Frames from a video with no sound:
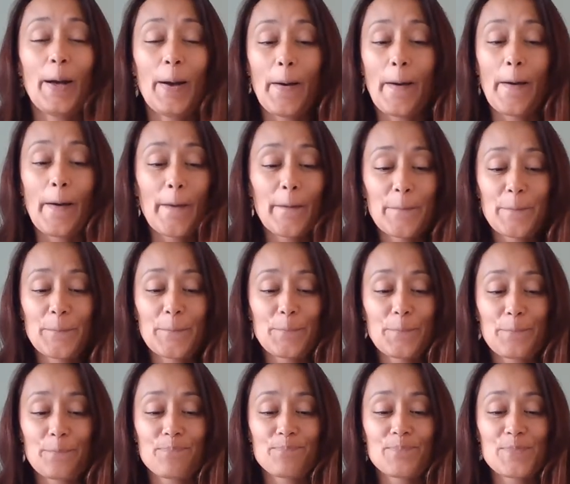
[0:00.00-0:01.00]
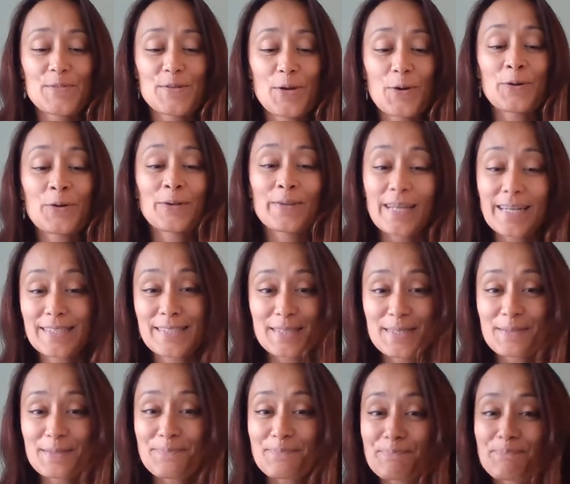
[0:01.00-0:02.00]
Um, so
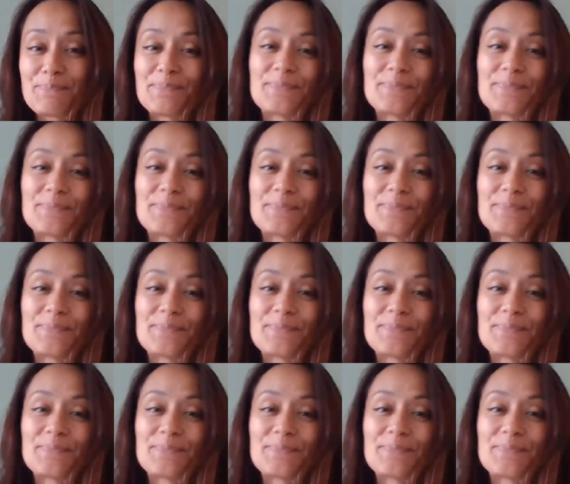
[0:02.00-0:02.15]
connection